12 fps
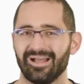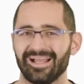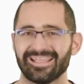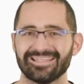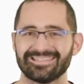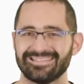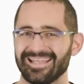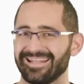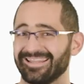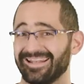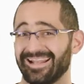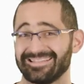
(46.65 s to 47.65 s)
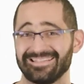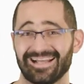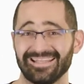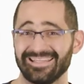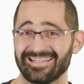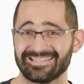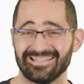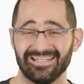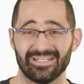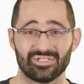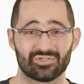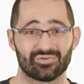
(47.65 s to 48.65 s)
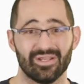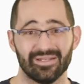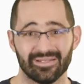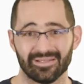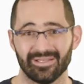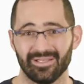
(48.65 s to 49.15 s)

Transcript: against data that it has not yet seen in training,